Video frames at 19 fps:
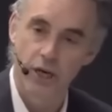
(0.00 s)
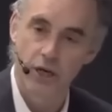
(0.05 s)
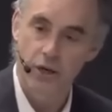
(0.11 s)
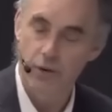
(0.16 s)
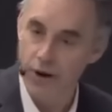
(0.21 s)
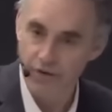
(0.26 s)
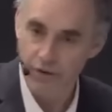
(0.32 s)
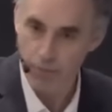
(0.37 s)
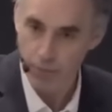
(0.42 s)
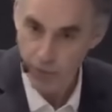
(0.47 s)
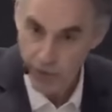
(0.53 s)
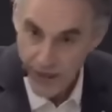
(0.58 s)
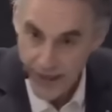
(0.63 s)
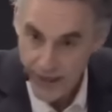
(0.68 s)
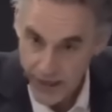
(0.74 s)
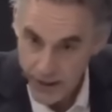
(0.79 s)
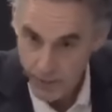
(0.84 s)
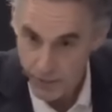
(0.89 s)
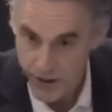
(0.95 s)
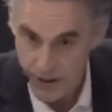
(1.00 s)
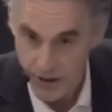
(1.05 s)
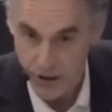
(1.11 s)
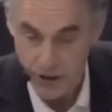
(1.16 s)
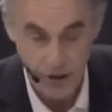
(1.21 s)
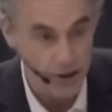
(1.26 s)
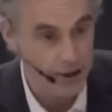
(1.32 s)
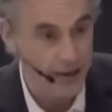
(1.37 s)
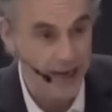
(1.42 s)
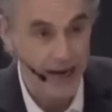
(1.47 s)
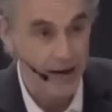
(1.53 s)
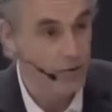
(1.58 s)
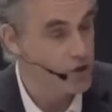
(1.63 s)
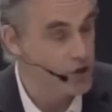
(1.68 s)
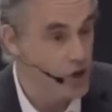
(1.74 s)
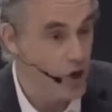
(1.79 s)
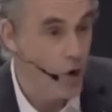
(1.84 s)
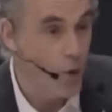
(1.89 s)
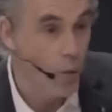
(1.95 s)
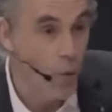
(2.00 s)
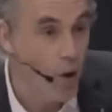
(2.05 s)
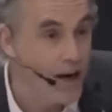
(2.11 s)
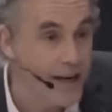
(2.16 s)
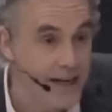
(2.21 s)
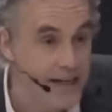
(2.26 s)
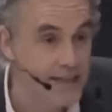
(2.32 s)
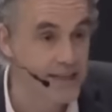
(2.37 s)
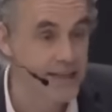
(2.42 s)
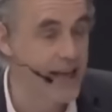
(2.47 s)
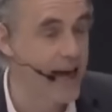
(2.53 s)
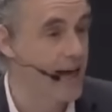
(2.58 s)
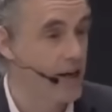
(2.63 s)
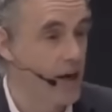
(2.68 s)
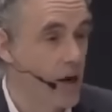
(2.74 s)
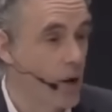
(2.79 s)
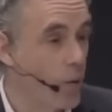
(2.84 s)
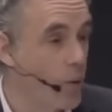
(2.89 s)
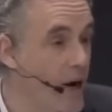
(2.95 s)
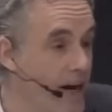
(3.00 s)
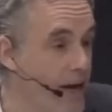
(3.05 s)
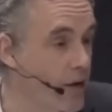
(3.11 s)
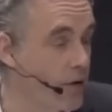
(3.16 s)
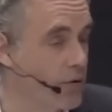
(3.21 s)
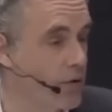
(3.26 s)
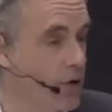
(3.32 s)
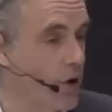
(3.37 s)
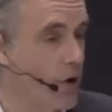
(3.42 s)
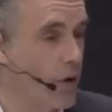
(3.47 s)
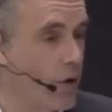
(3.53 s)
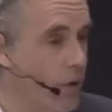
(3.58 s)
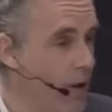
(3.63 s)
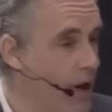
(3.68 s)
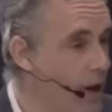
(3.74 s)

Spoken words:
You have a predisposition to language. What is that? We don't know.